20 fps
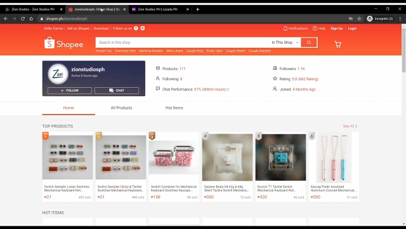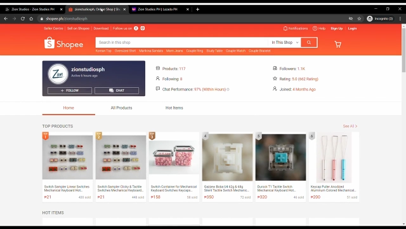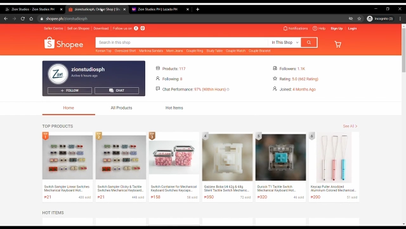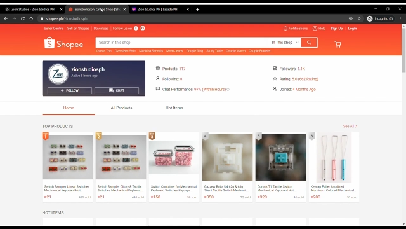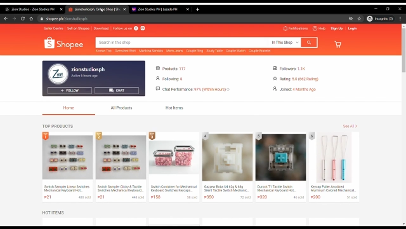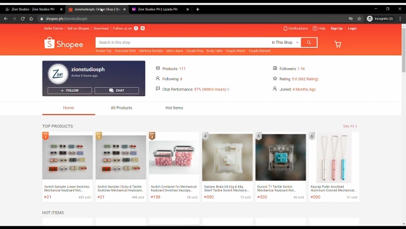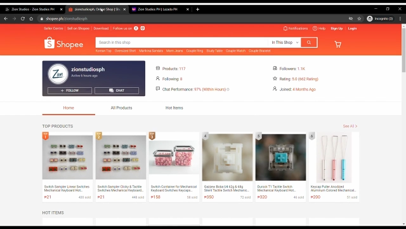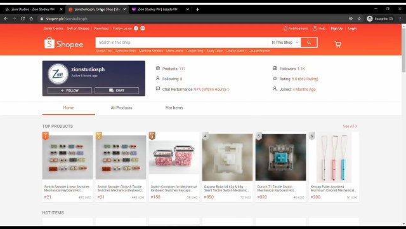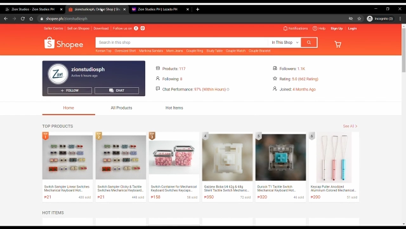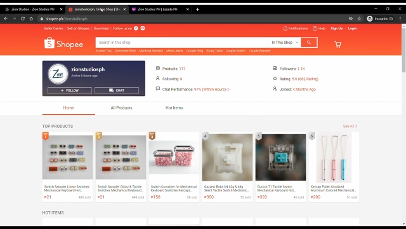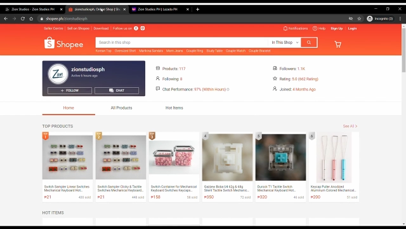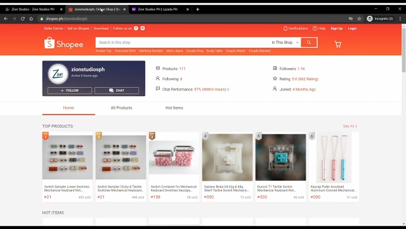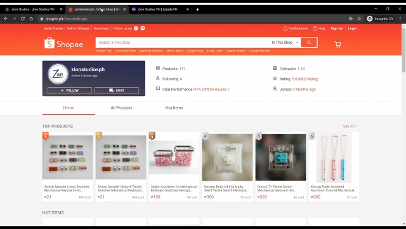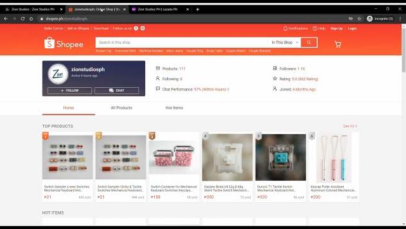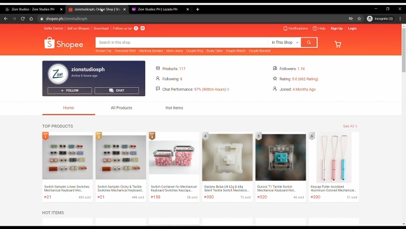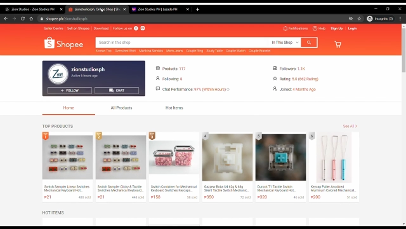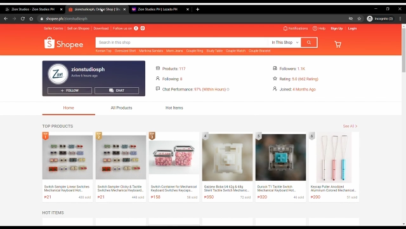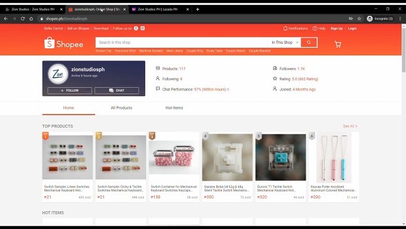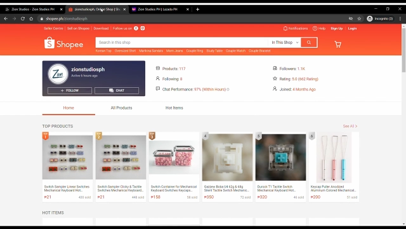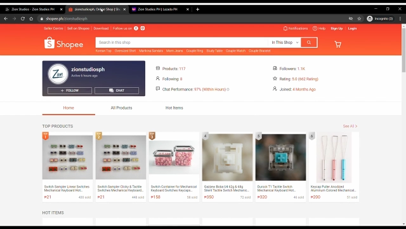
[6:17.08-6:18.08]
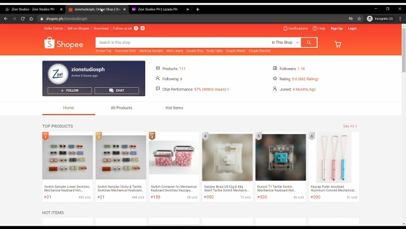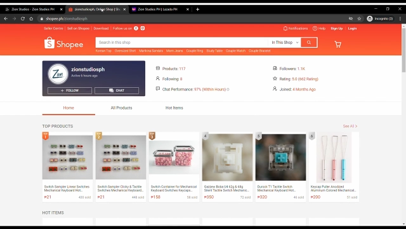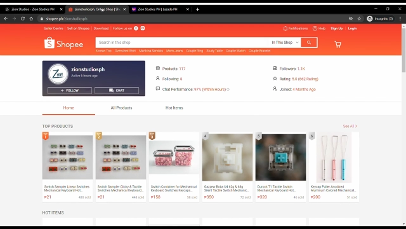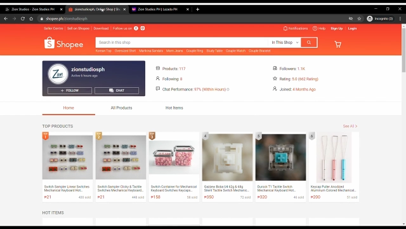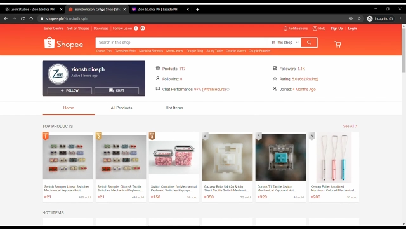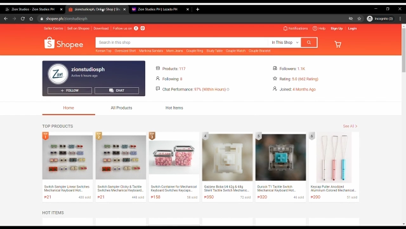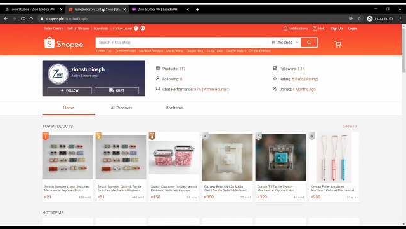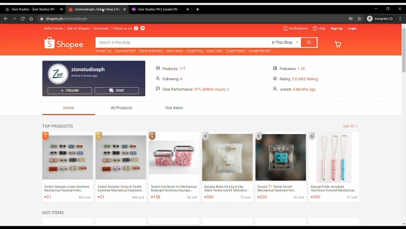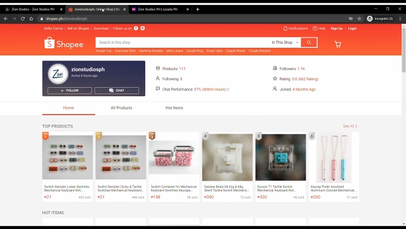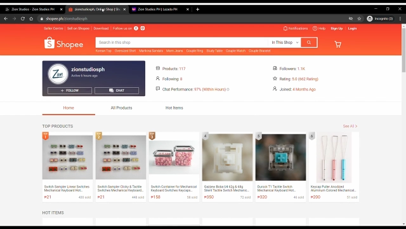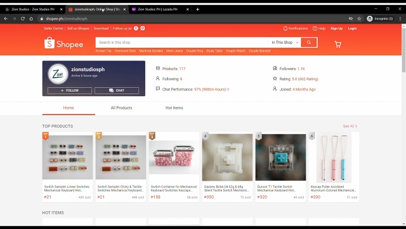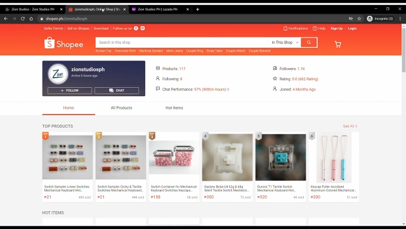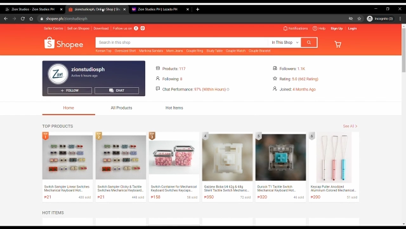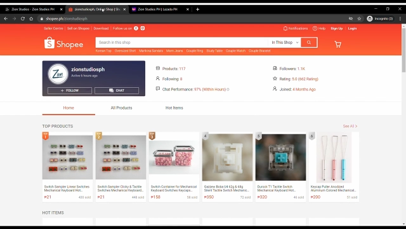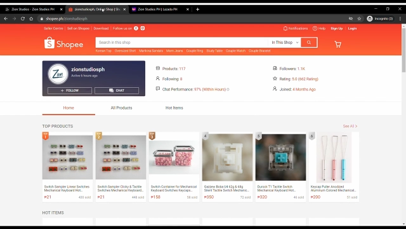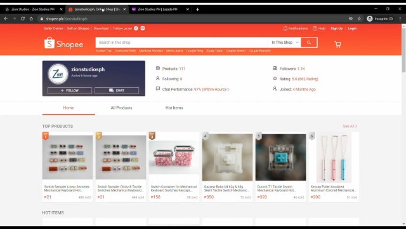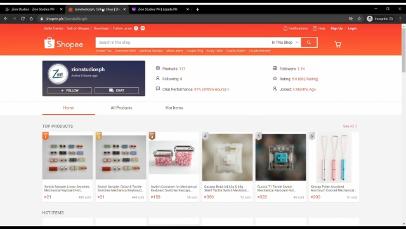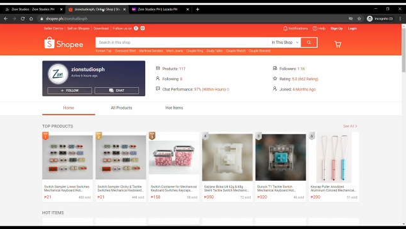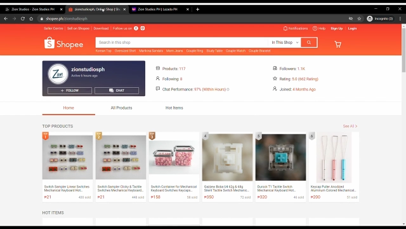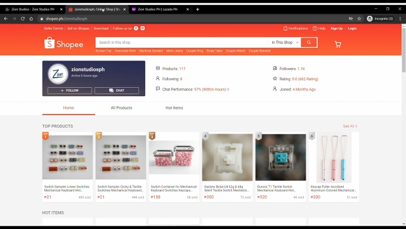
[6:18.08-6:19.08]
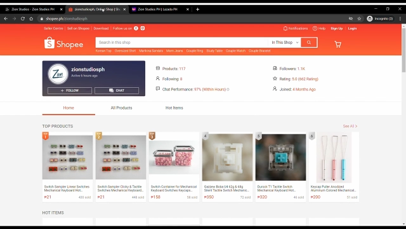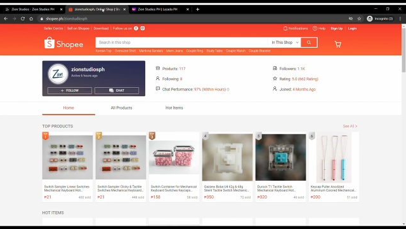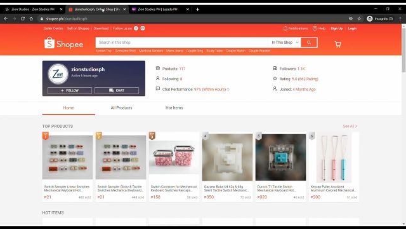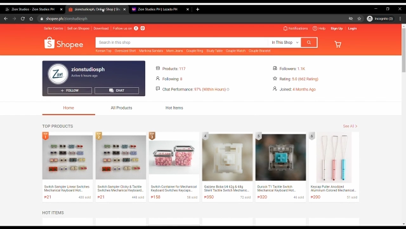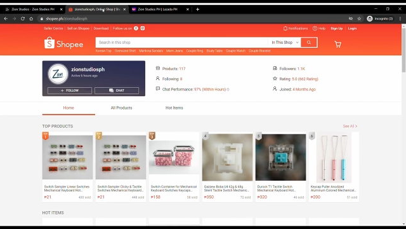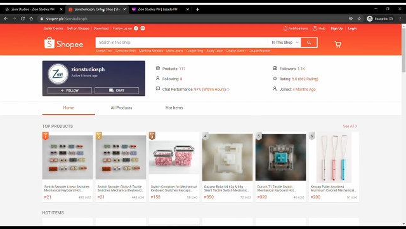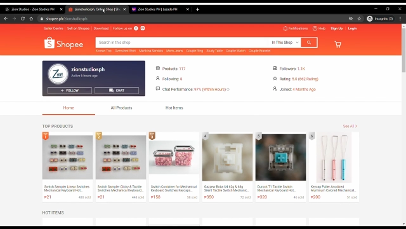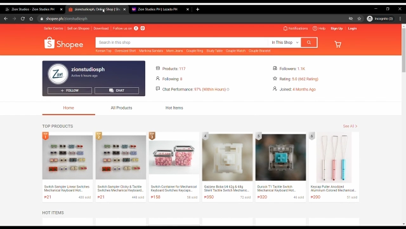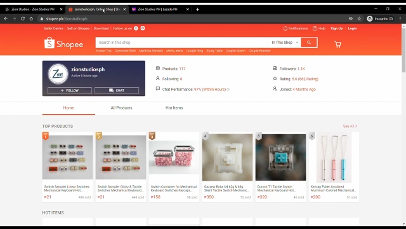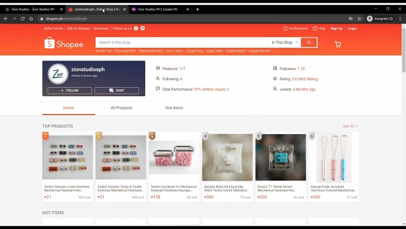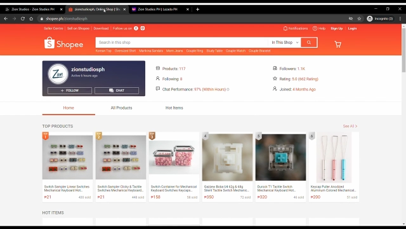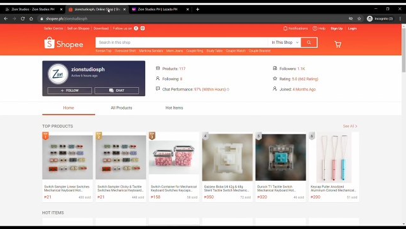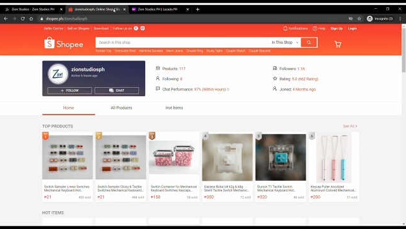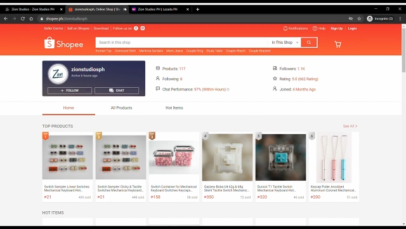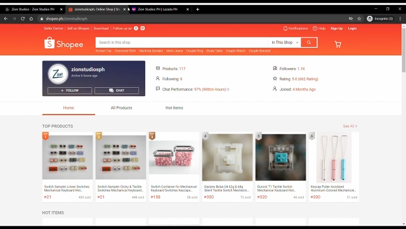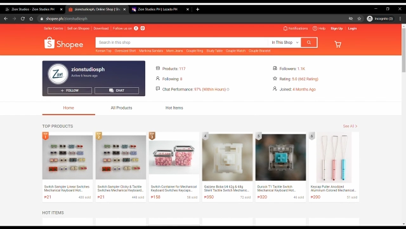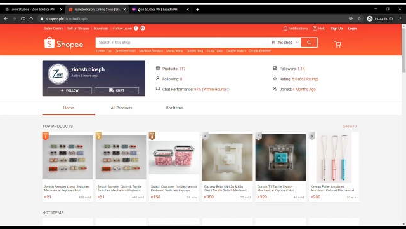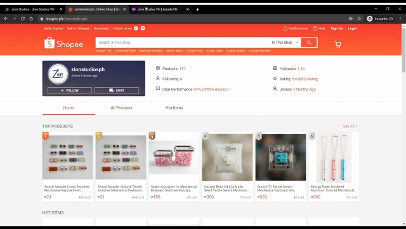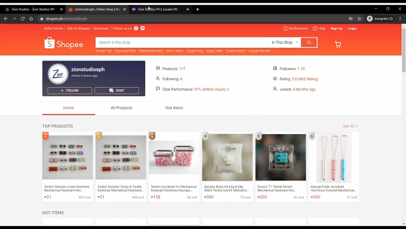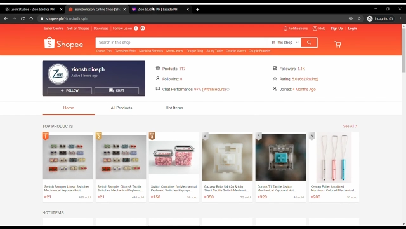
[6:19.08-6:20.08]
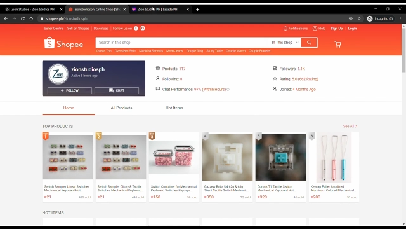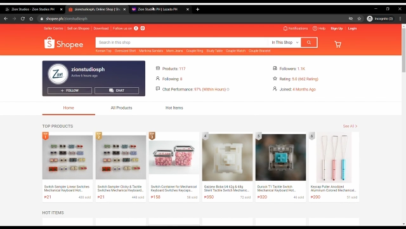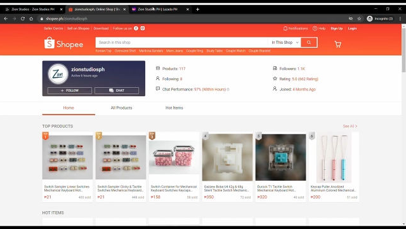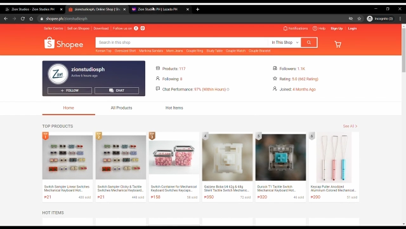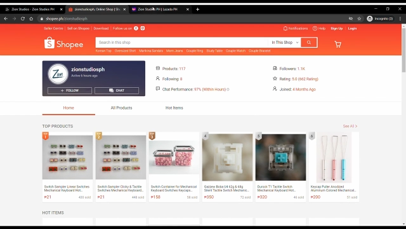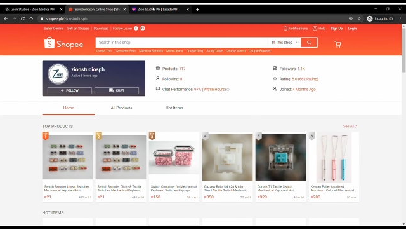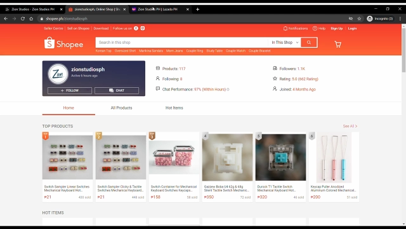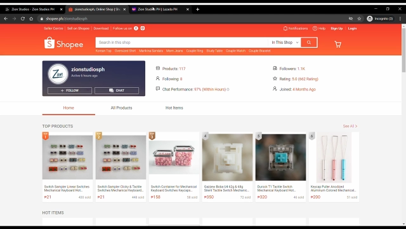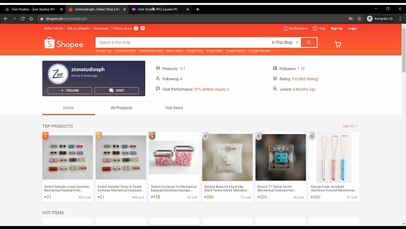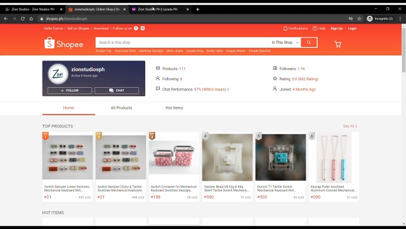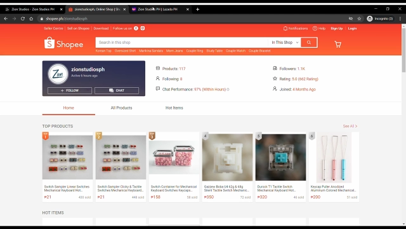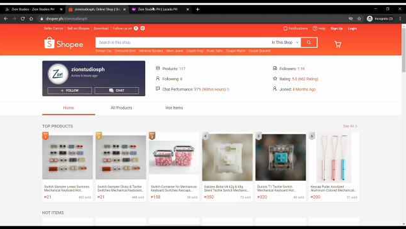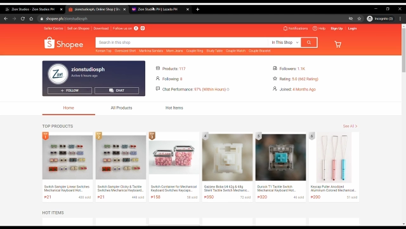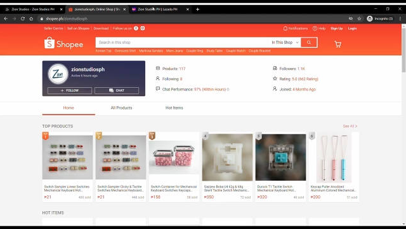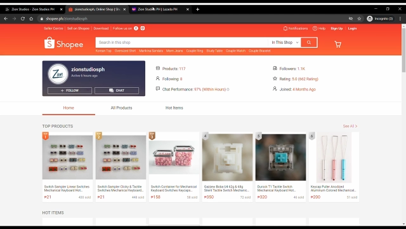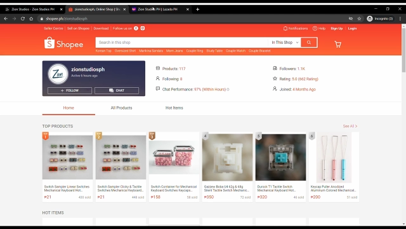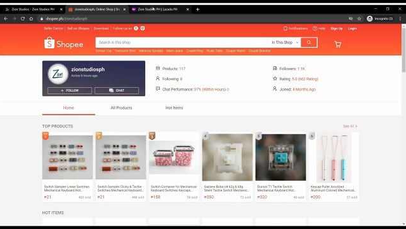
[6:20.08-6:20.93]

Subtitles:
(no speaker visible)